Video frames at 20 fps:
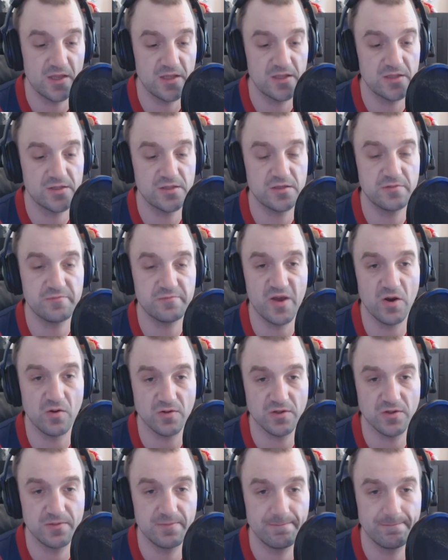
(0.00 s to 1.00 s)
This is
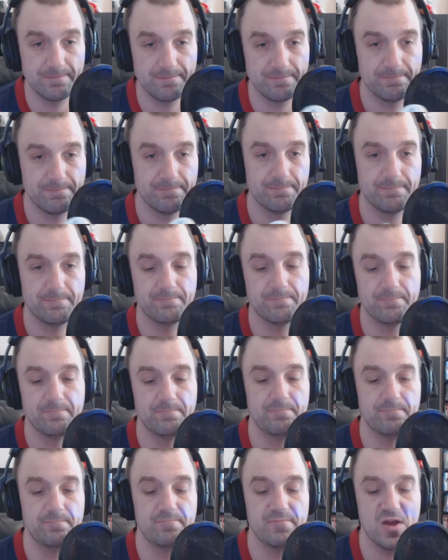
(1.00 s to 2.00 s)
milk.
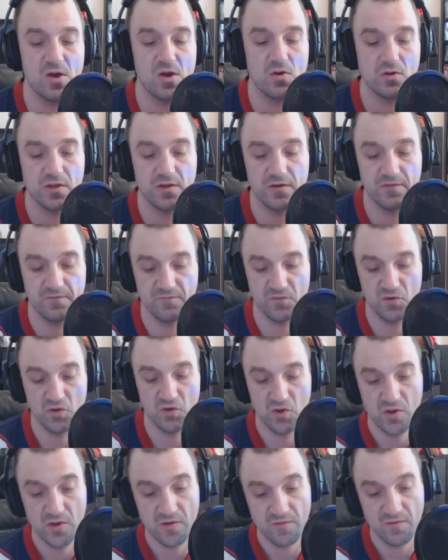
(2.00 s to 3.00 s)
Milk
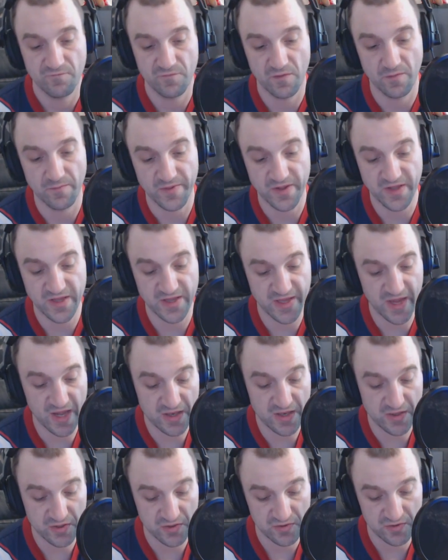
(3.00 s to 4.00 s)
from
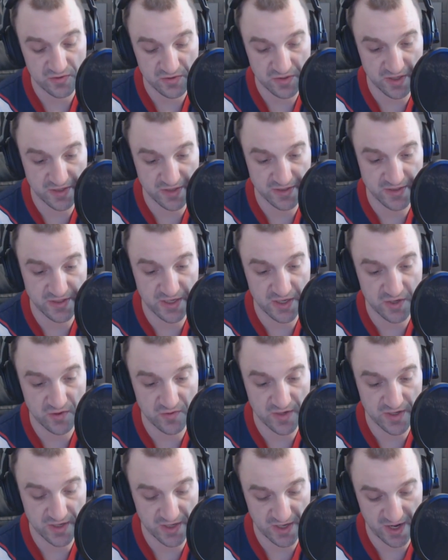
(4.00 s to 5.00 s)
Galliker's
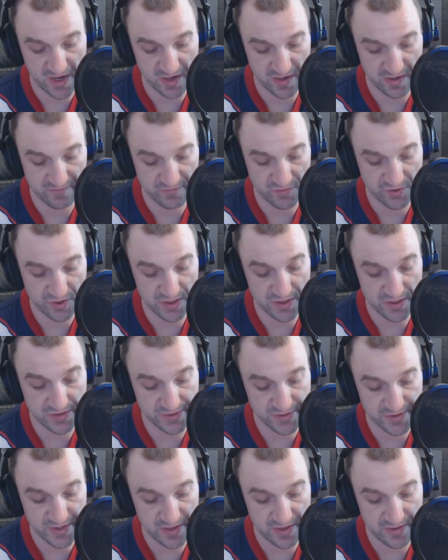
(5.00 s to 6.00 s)
Dairy out of
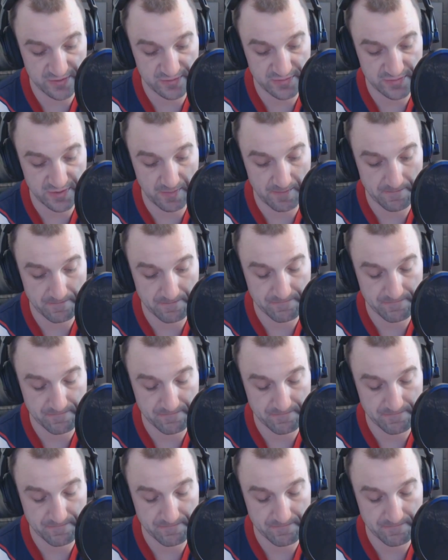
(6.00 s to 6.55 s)
Johnstown,